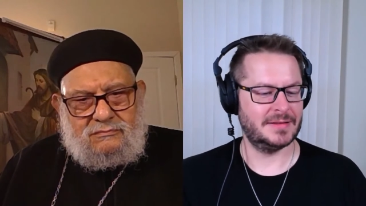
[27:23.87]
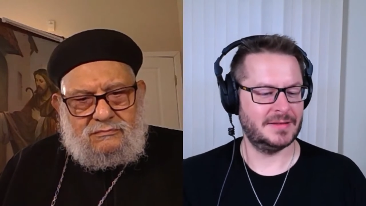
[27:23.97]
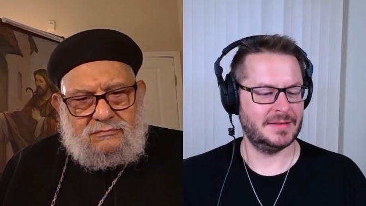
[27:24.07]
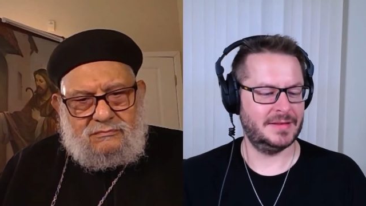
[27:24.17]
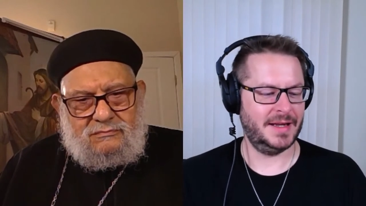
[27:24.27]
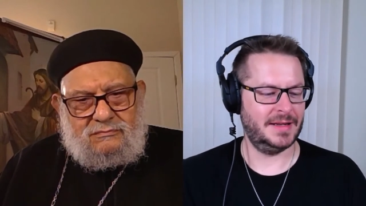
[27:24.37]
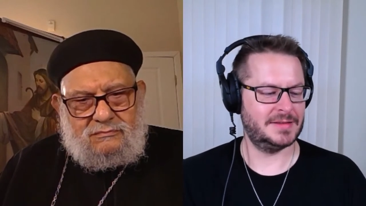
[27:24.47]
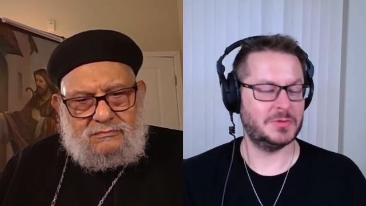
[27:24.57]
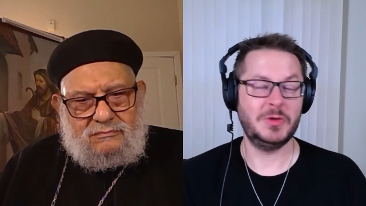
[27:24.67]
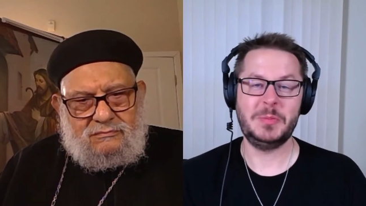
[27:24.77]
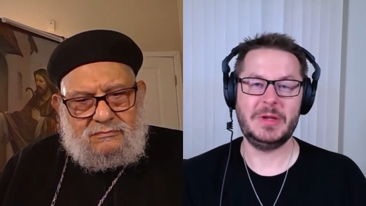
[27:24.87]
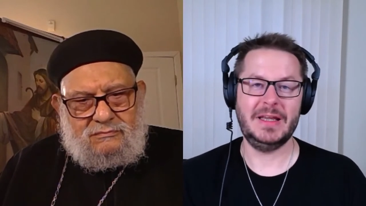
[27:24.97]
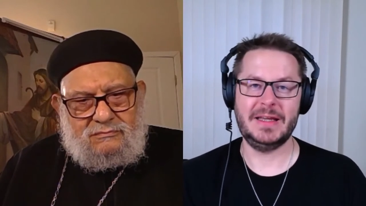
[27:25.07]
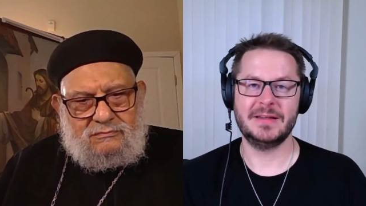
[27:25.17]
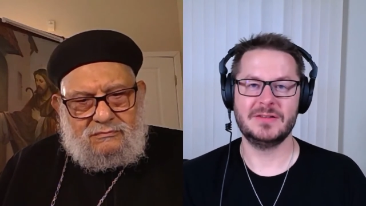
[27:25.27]
Speaker 1: that would
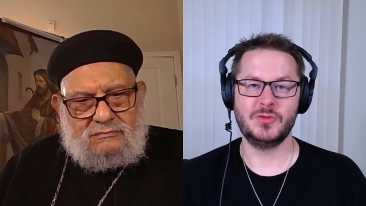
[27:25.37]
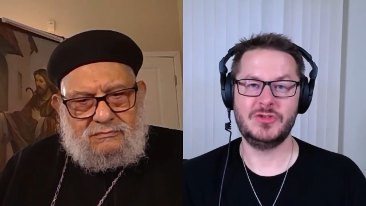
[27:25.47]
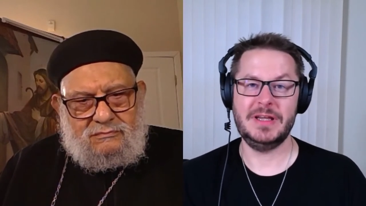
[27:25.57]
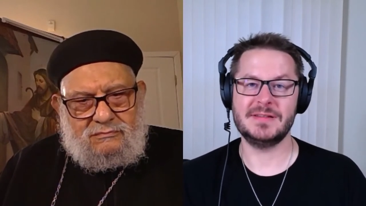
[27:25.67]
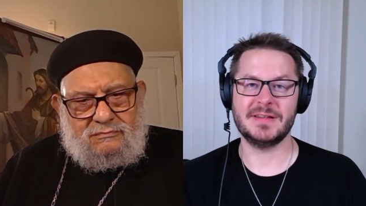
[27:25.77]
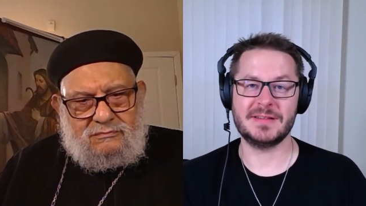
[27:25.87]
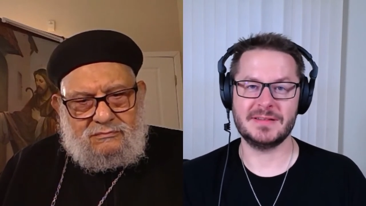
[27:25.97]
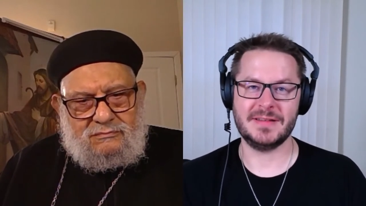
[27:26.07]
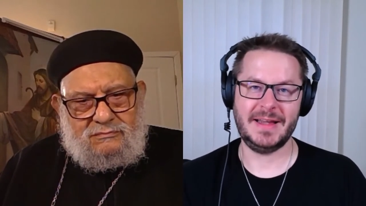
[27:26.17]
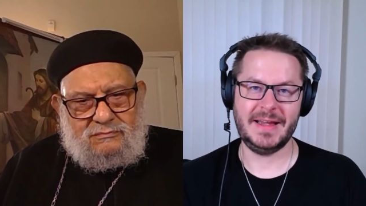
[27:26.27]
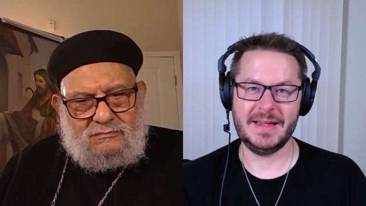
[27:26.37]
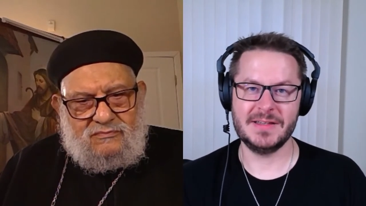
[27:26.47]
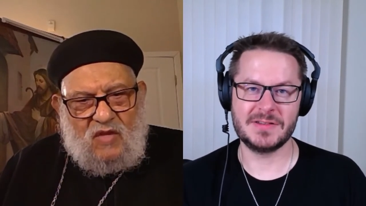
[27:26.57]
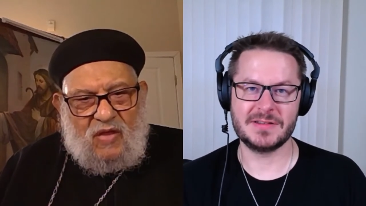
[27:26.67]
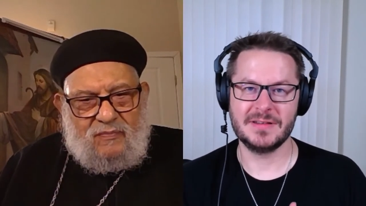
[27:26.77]
be Jesus
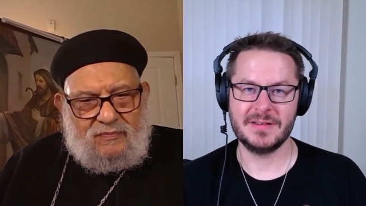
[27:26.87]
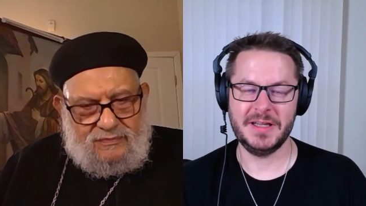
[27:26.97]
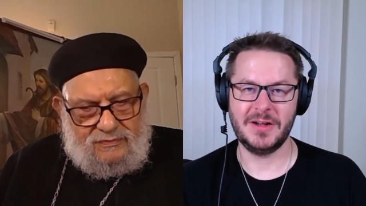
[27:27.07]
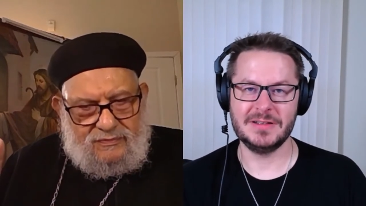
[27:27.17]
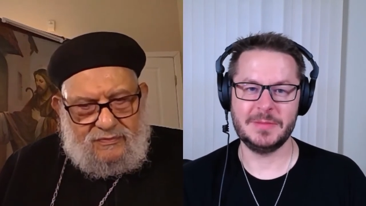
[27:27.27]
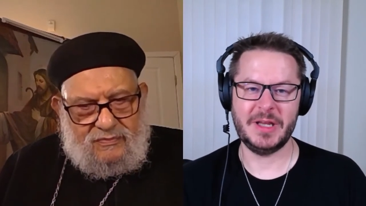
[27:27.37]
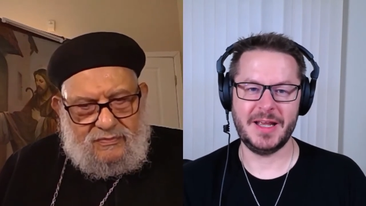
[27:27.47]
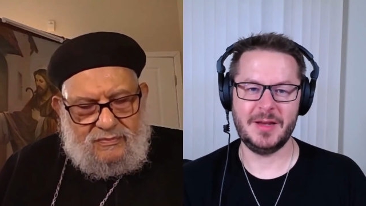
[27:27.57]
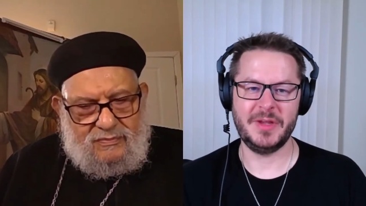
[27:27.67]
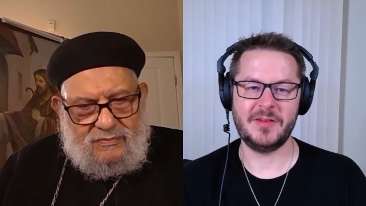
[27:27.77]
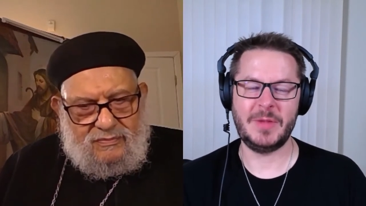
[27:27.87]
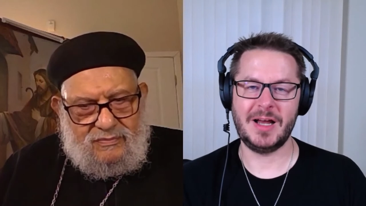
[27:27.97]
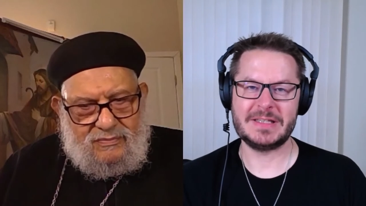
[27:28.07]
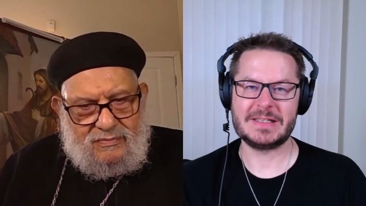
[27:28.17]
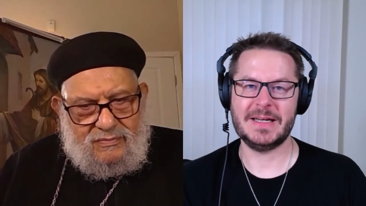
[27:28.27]
as the ultimate enemy of
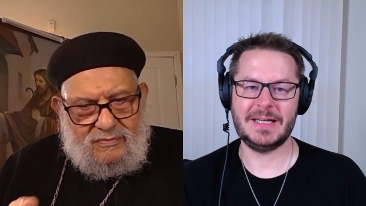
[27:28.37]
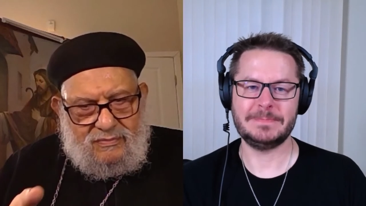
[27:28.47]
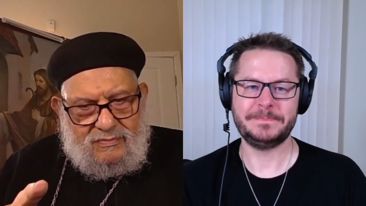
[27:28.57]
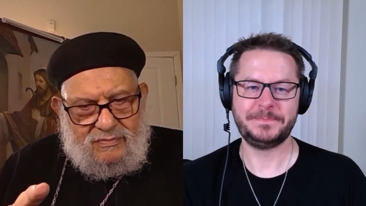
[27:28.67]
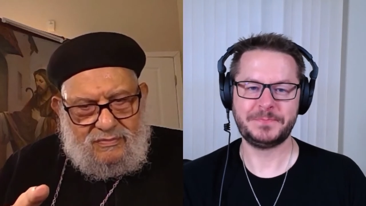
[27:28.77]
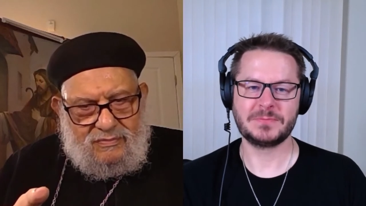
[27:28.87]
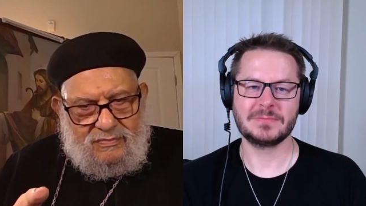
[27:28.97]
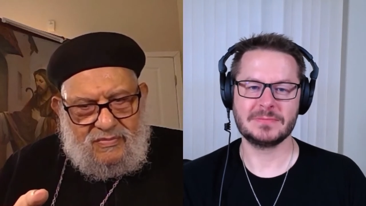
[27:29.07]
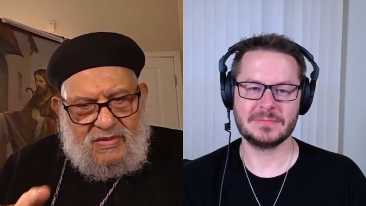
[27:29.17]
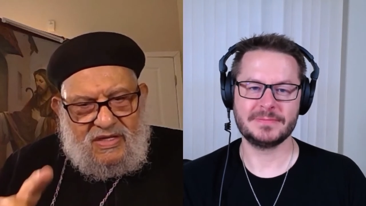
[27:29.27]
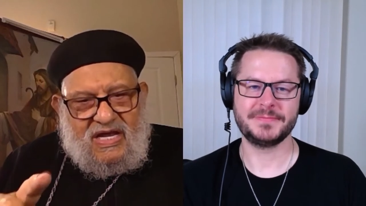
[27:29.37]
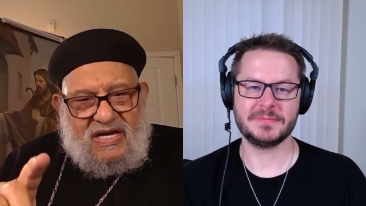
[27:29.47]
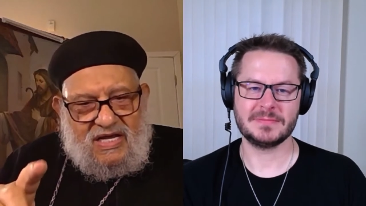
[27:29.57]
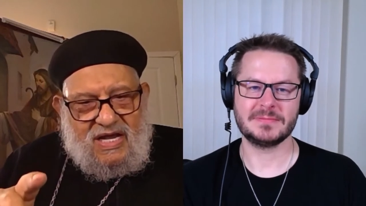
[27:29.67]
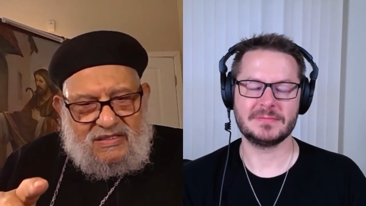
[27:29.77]
Muhammad's God.
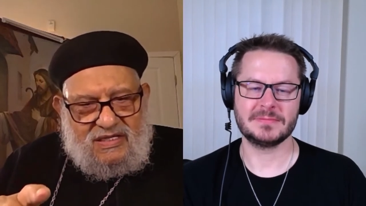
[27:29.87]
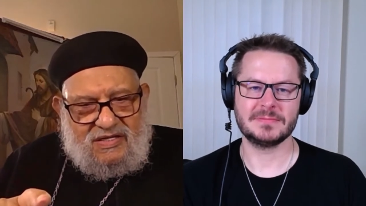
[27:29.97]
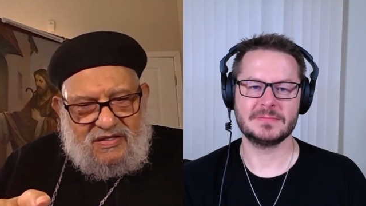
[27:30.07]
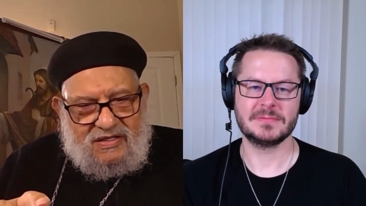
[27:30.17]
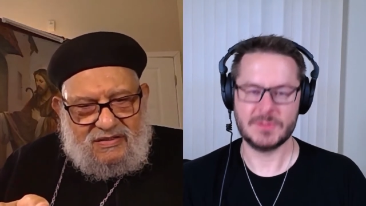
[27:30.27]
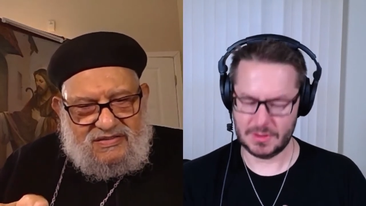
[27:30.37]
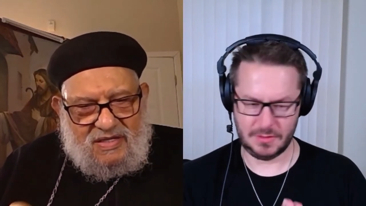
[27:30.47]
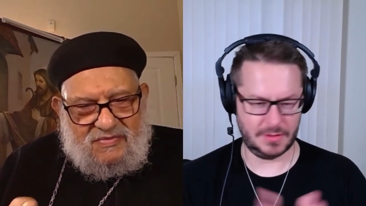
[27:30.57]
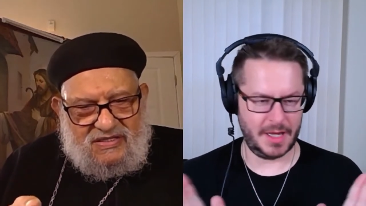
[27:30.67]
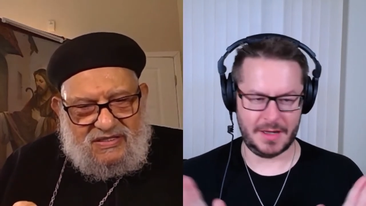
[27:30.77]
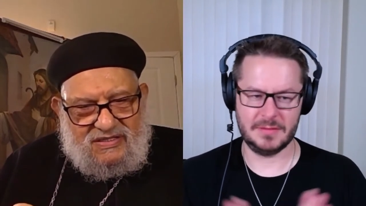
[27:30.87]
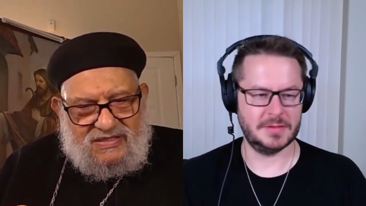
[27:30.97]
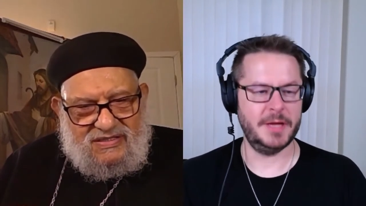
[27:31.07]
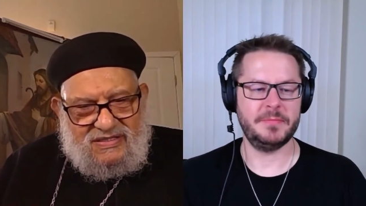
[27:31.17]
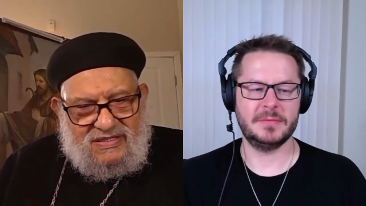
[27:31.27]
Speaker 2: Can I add anything? You can Something. add.
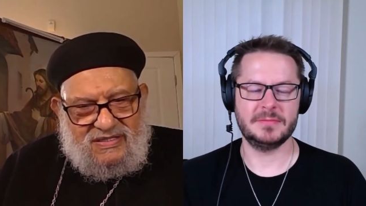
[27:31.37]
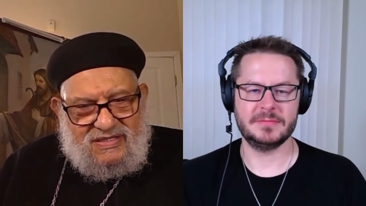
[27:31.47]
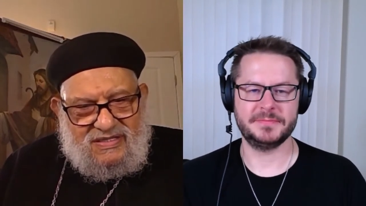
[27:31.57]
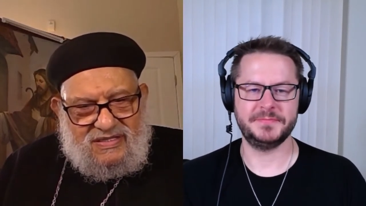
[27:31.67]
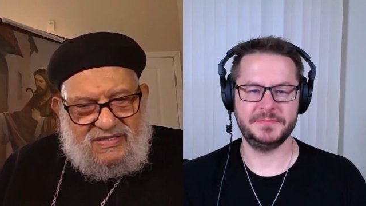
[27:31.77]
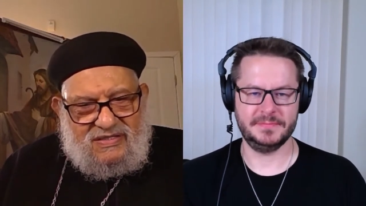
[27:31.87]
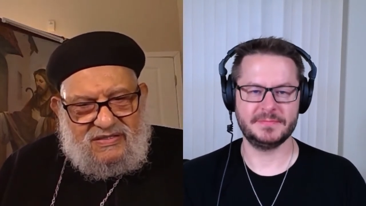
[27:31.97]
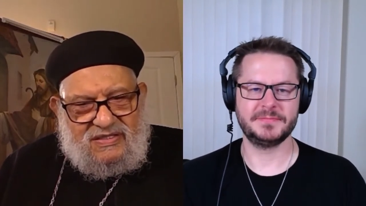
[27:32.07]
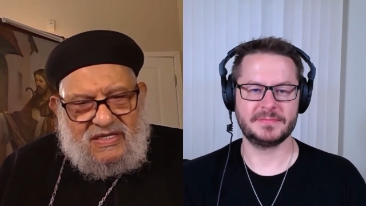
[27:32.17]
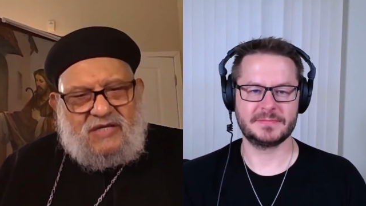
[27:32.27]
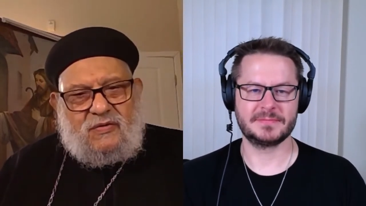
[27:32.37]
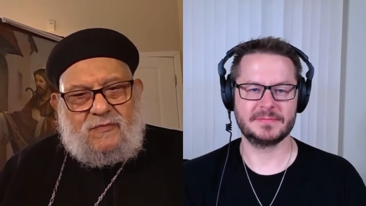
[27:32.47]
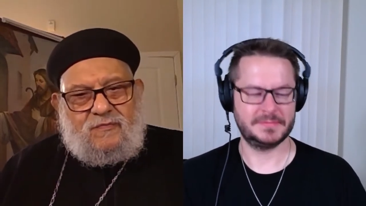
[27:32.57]
Yep. Mm -hmm. Thank you.